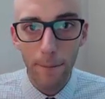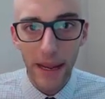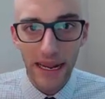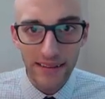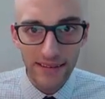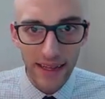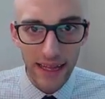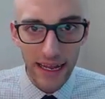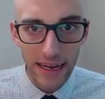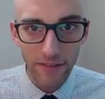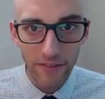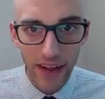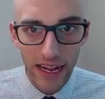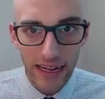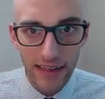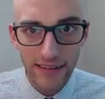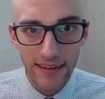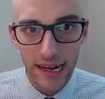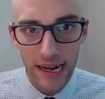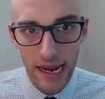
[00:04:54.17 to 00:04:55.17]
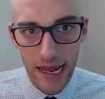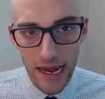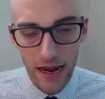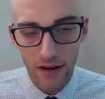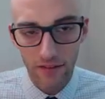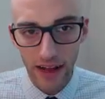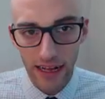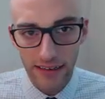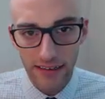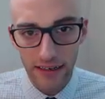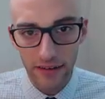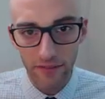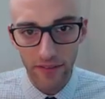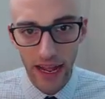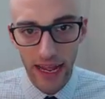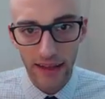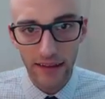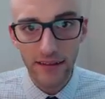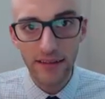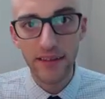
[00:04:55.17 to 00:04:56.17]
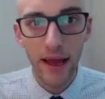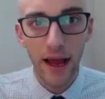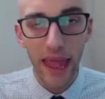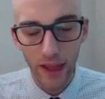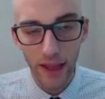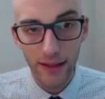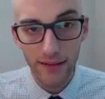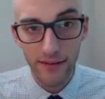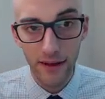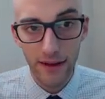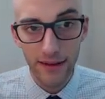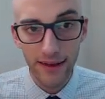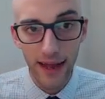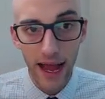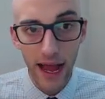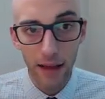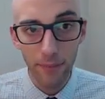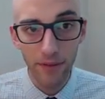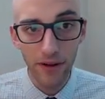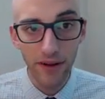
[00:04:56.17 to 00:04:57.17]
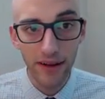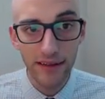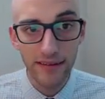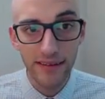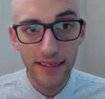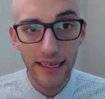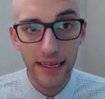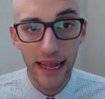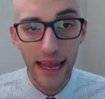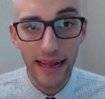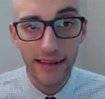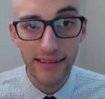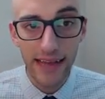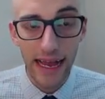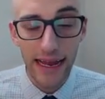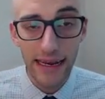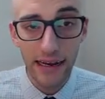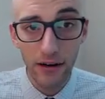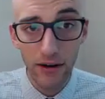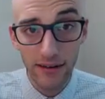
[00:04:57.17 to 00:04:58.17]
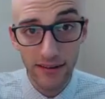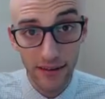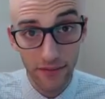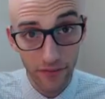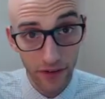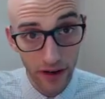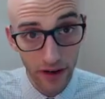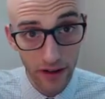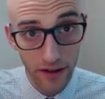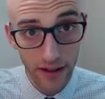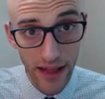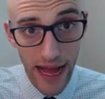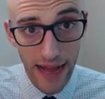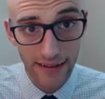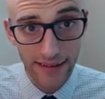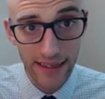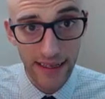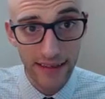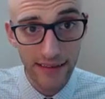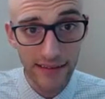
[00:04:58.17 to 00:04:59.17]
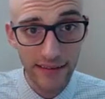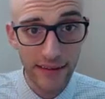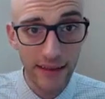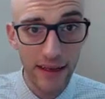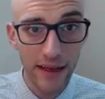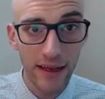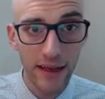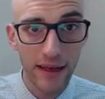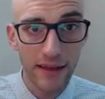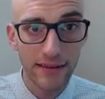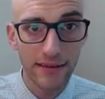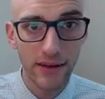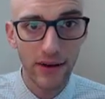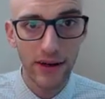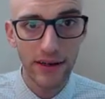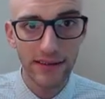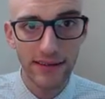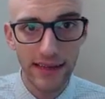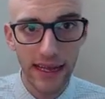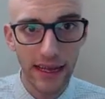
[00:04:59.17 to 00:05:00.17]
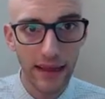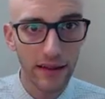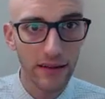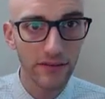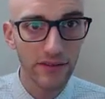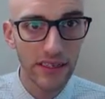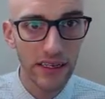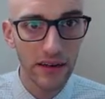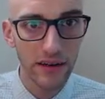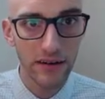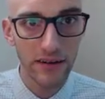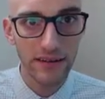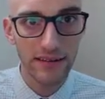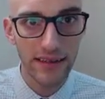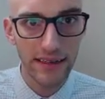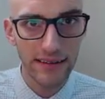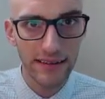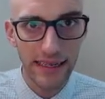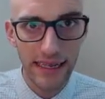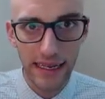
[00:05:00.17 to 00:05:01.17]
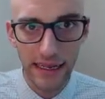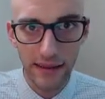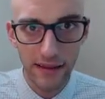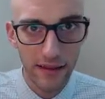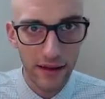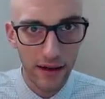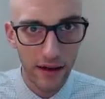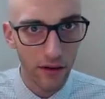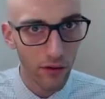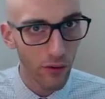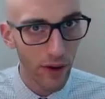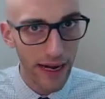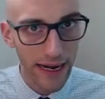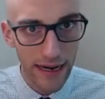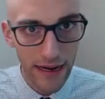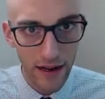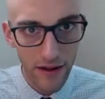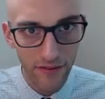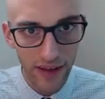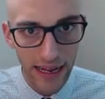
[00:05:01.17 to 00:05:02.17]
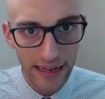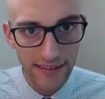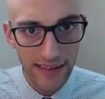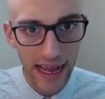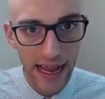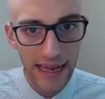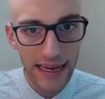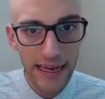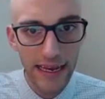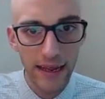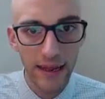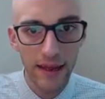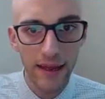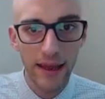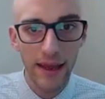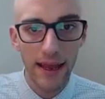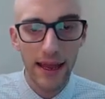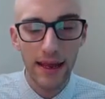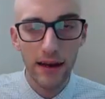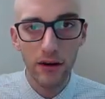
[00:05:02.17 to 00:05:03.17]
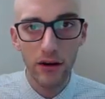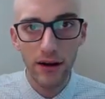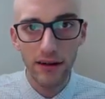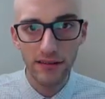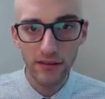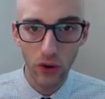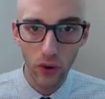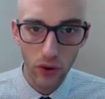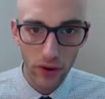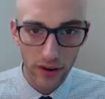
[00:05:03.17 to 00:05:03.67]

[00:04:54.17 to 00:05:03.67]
baseline phase and an intervention phase. So on top, you can see anxiety across the vertical axis. So on a scale of 0 to 16, their rating of anxiety, and across the